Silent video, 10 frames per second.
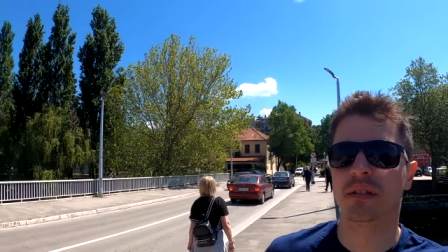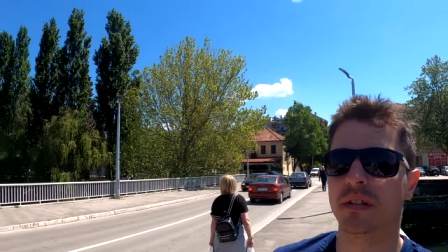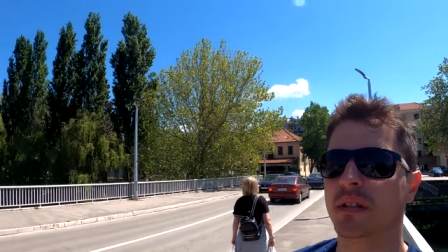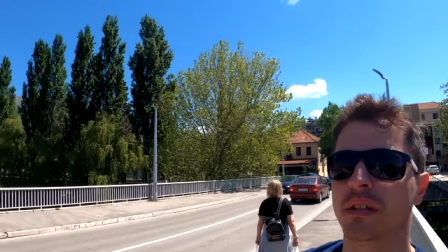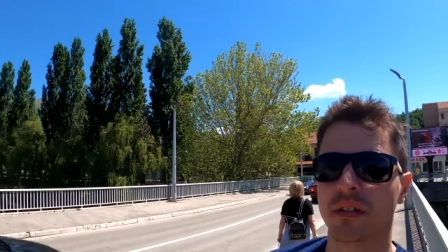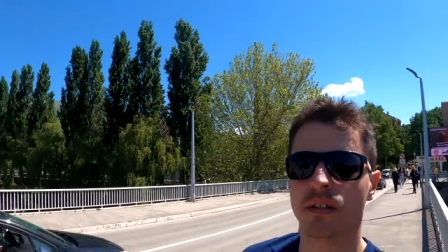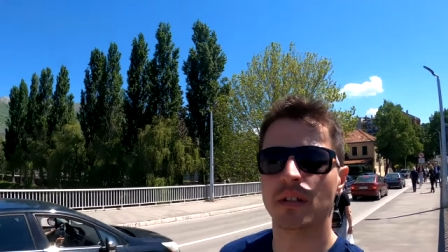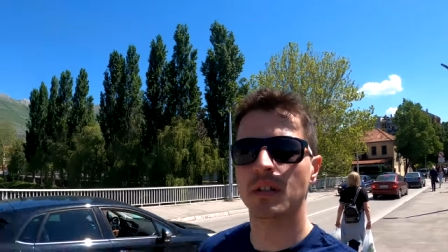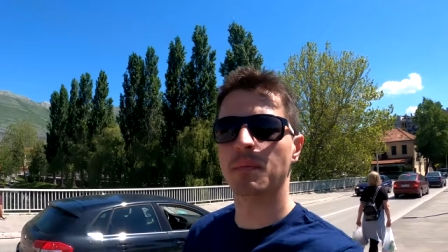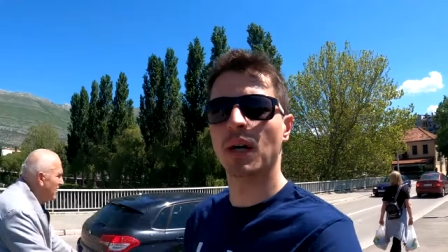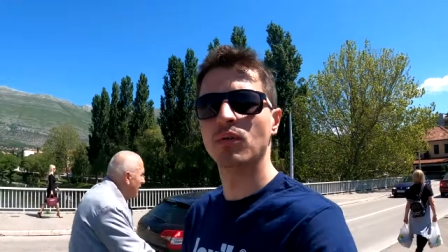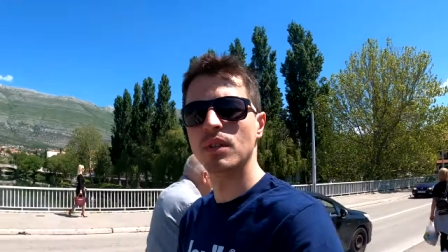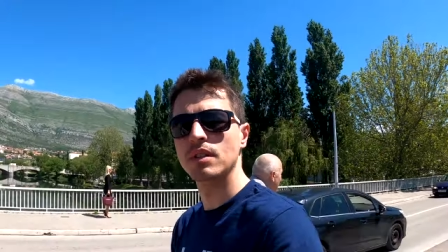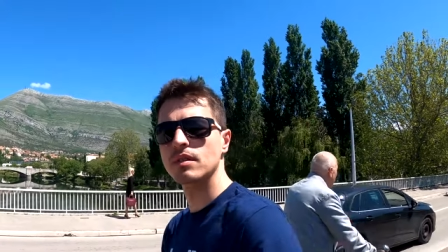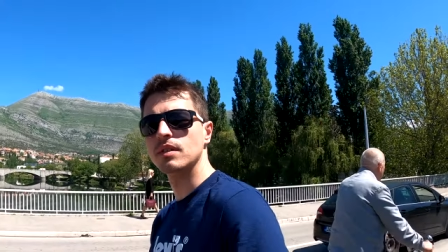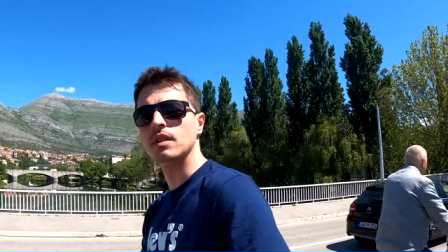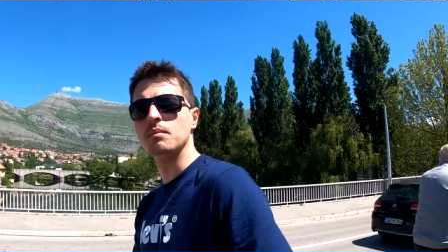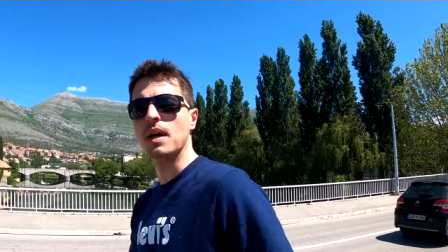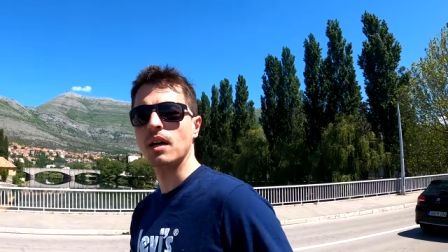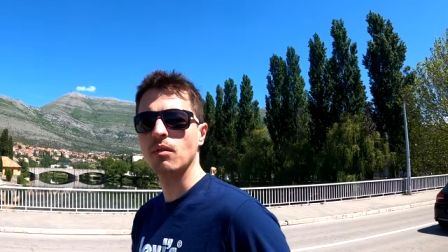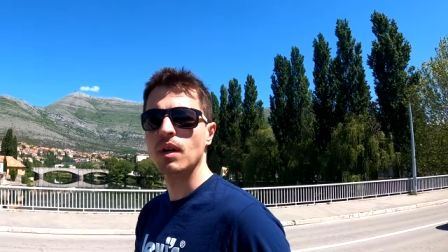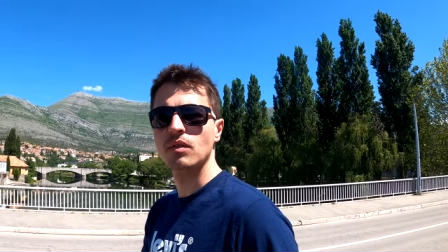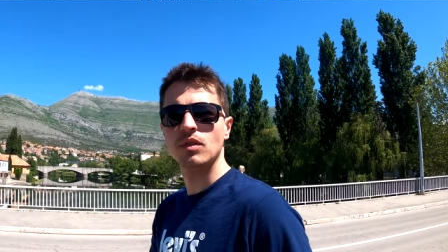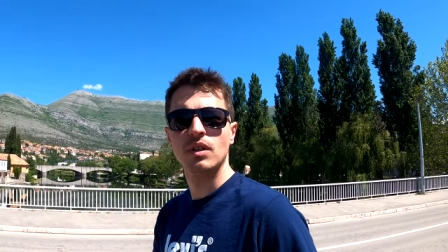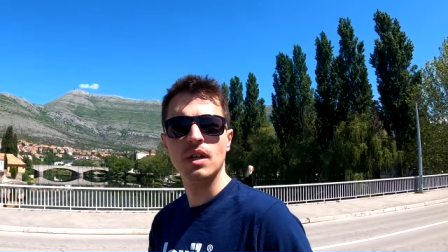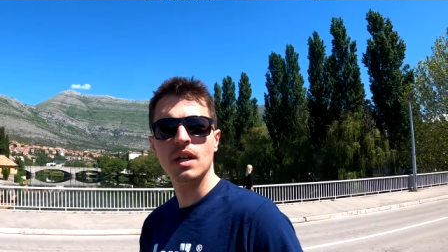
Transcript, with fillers: can see the mountains in the background,